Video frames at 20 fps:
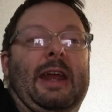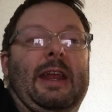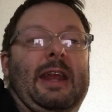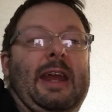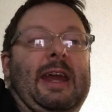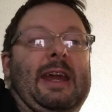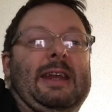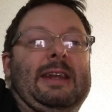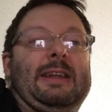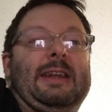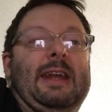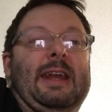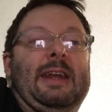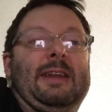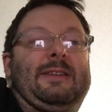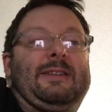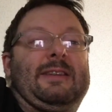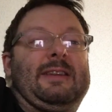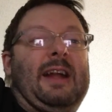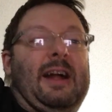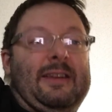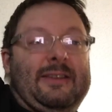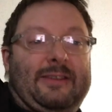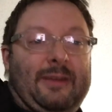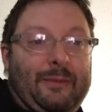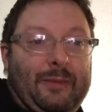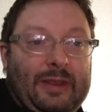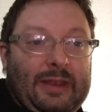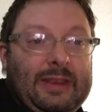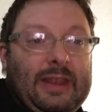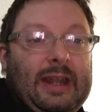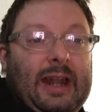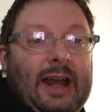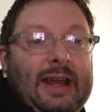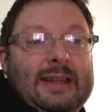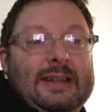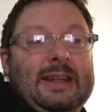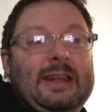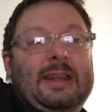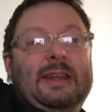And it's not something that
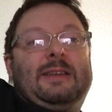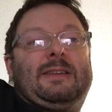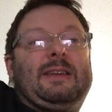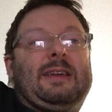I need